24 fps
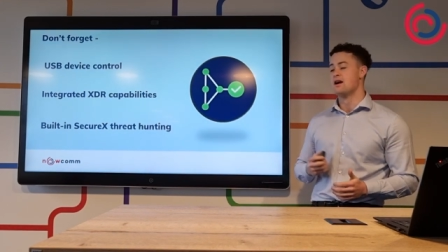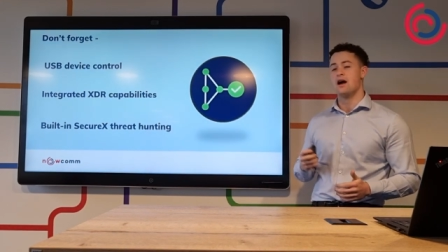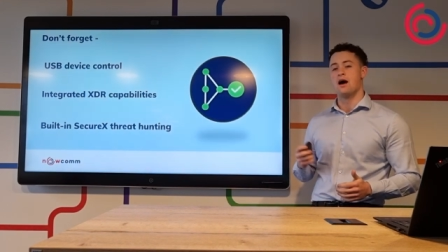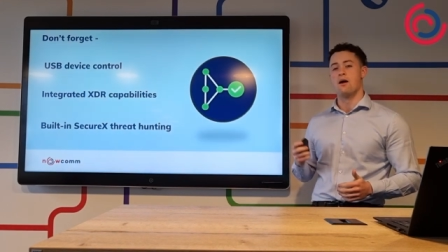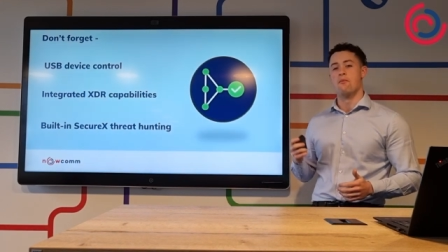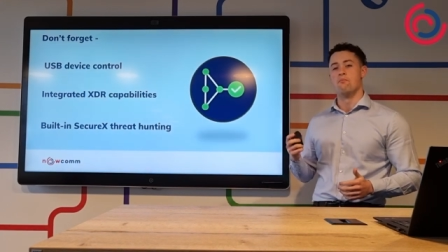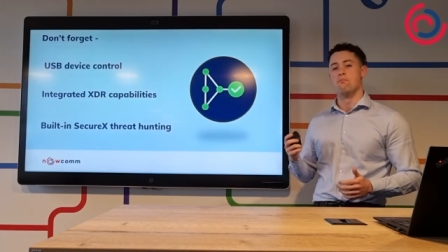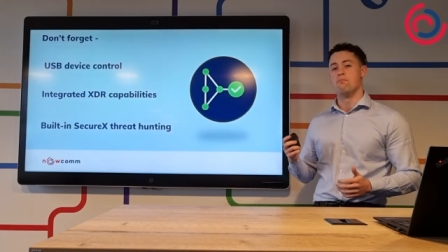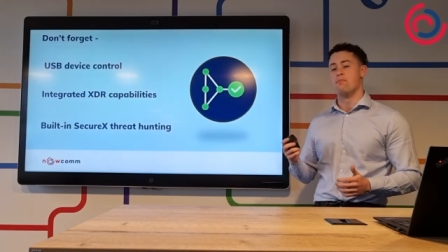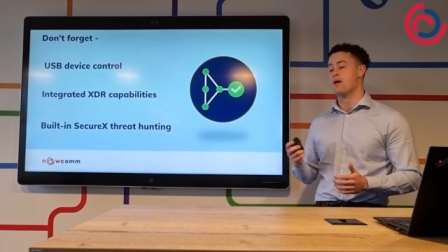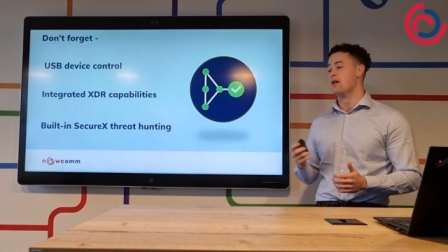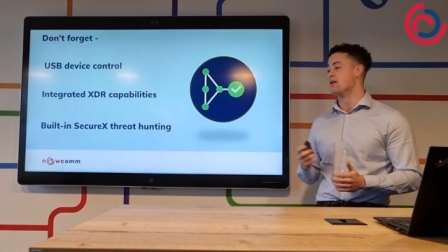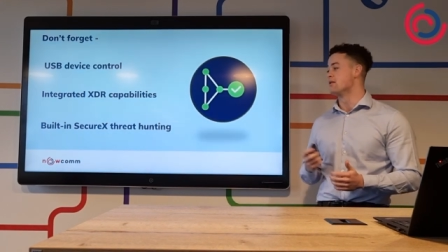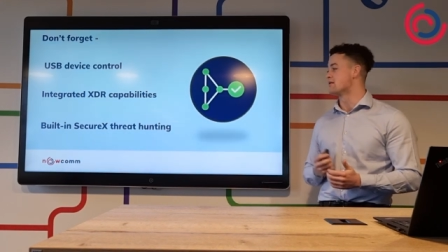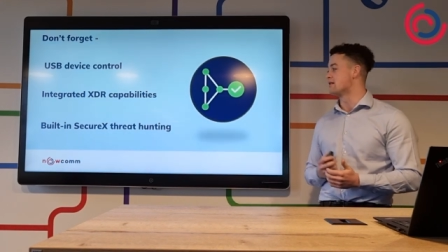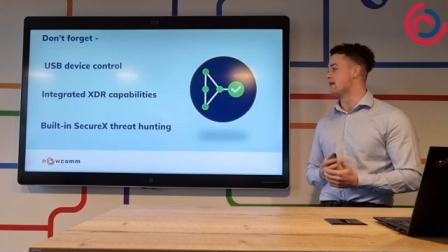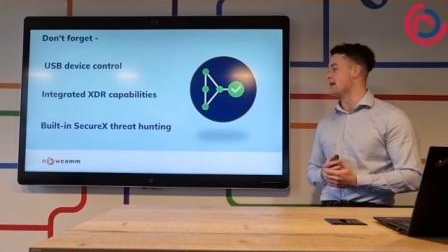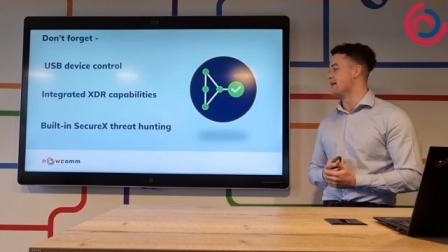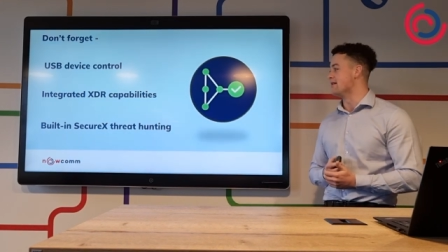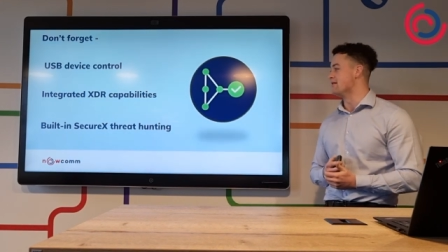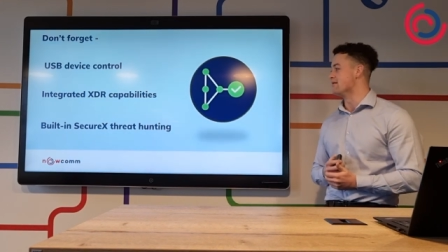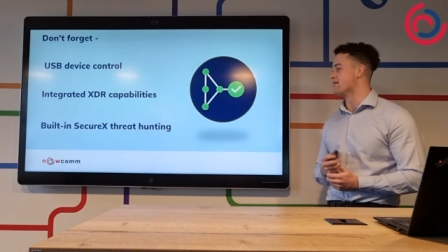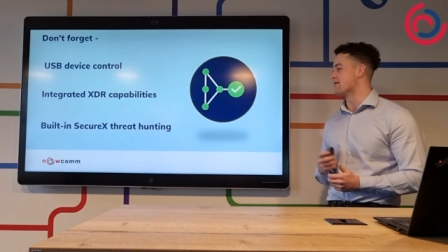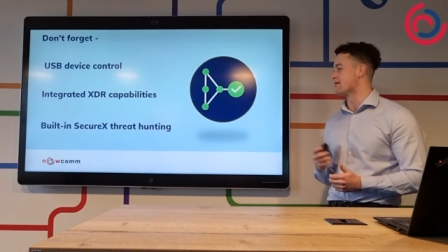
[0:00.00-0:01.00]
and
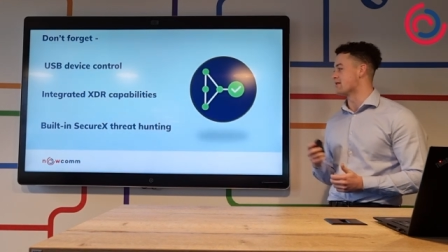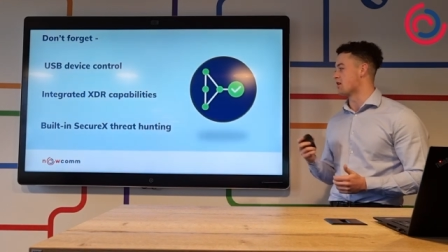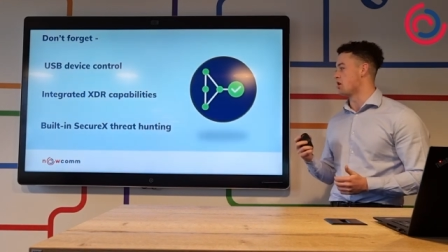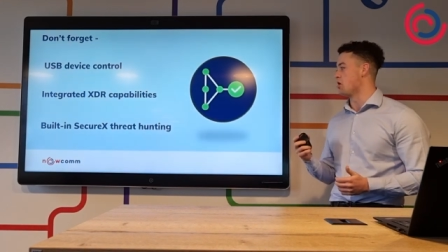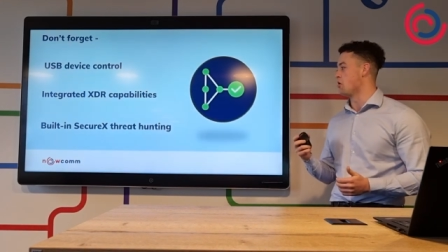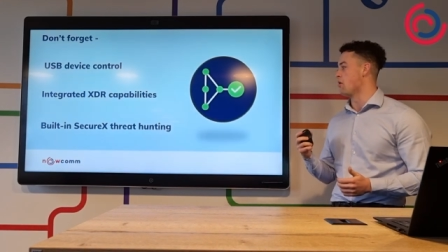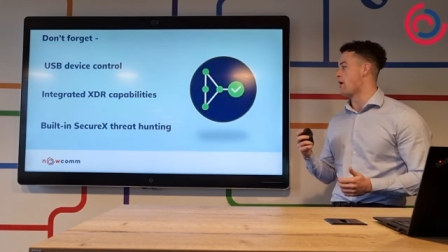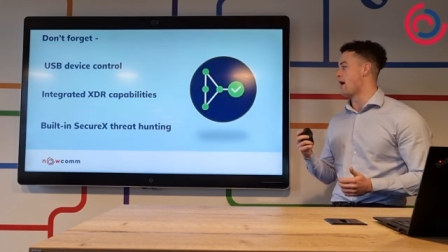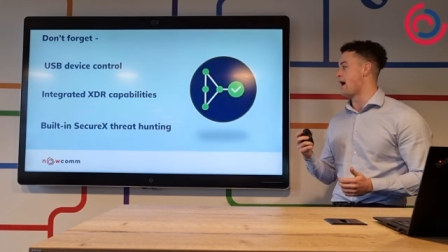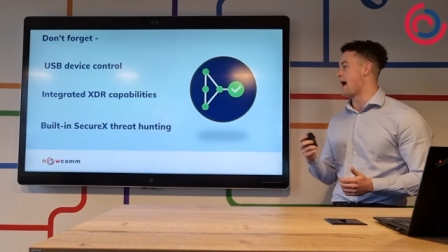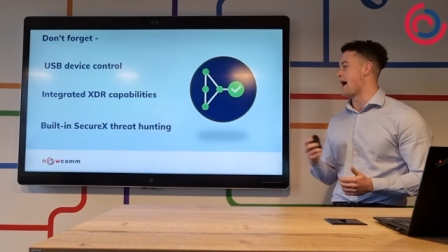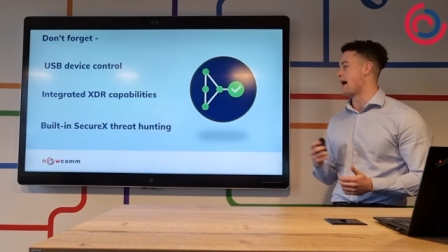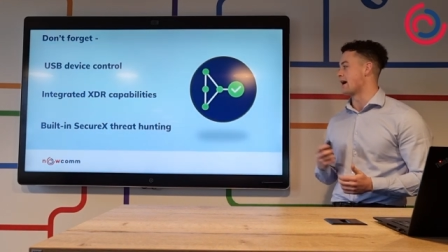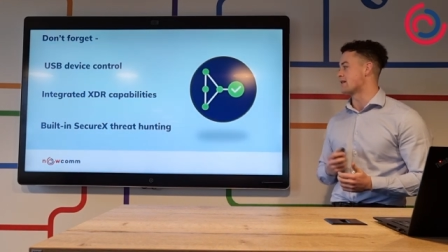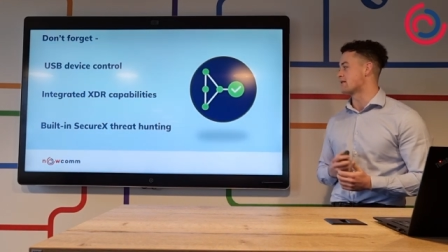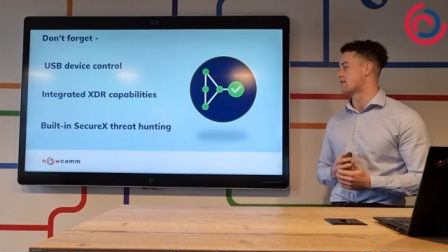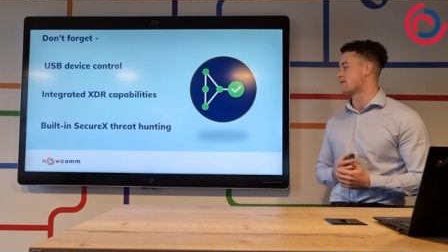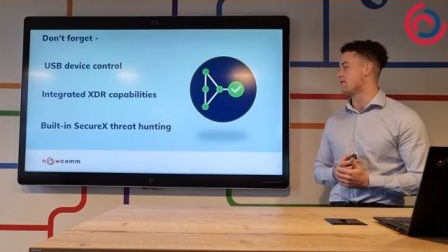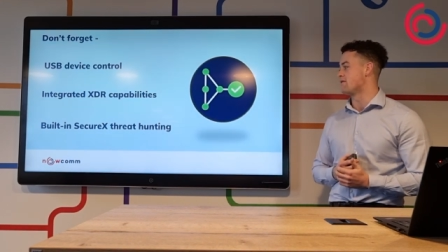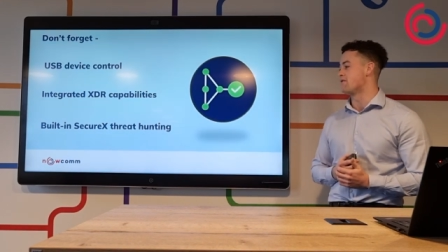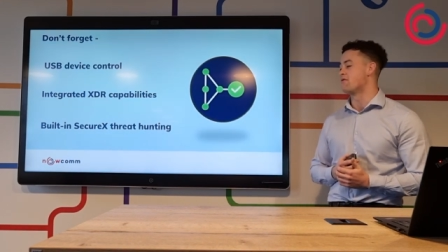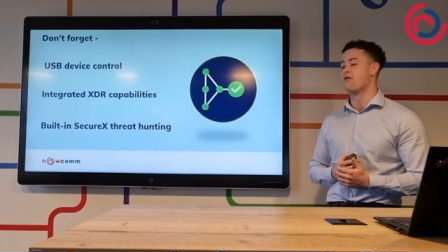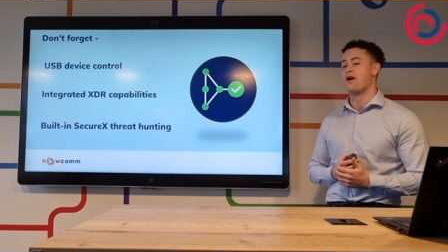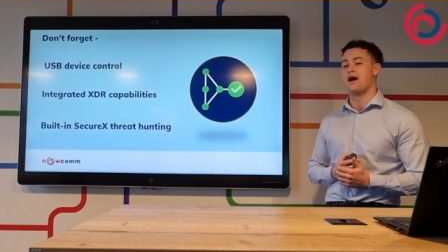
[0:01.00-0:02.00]
built-in SecureX
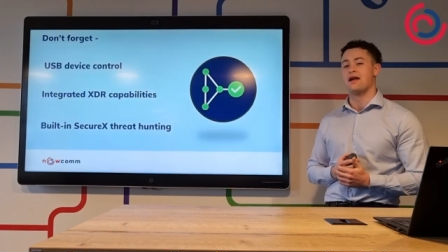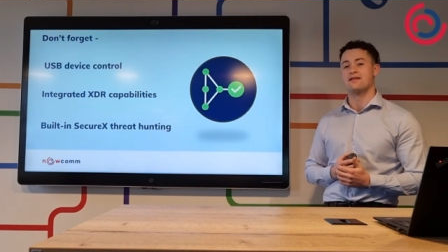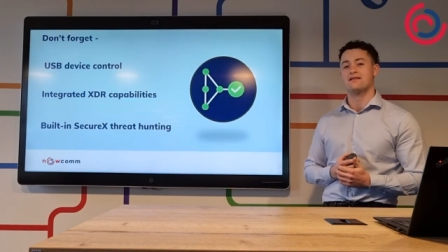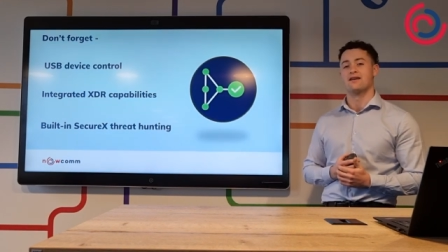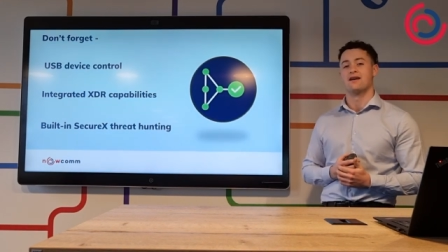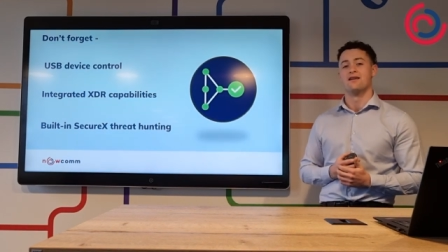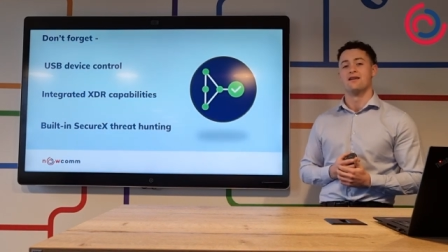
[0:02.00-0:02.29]
threat